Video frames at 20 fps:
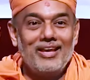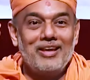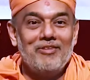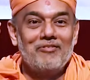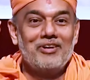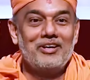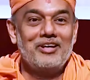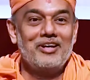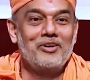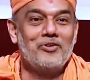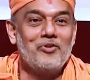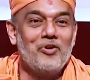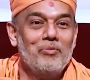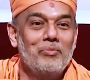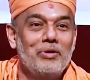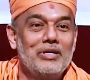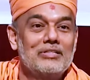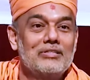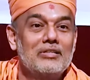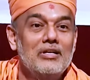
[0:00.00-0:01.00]
Inverted
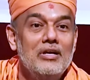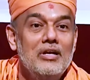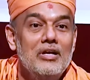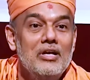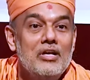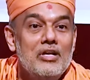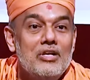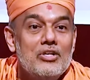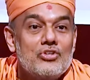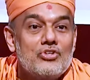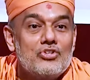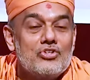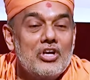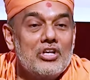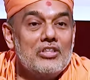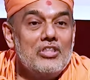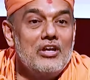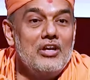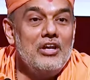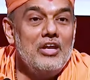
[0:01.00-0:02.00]
commas.
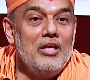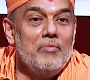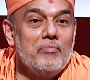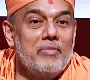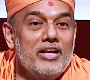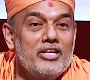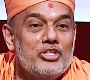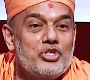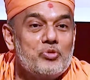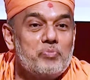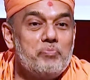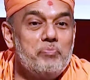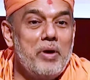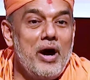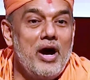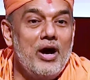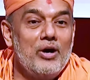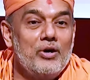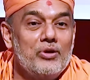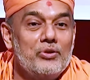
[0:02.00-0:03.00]
Suddenly, my
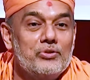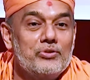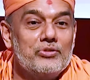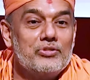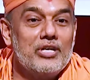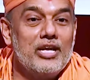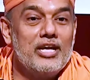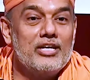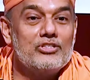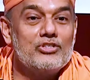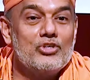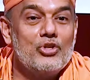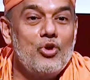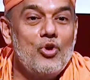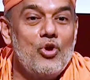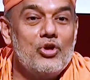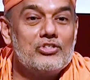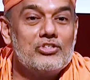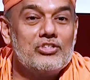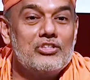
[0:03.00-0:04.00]
spouse has
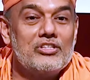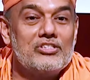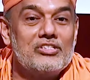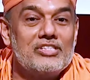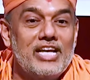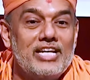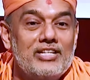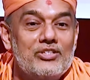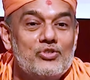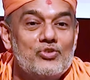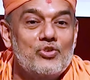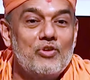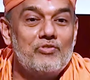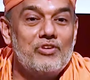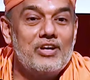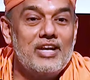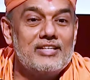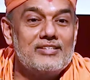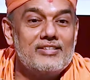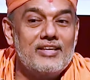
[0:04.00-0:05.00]
lost the sense
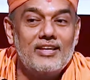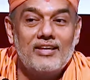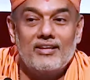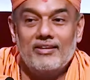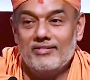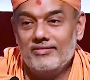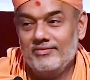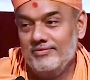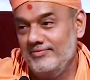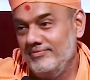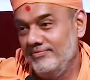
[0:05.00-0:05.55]
of dressing.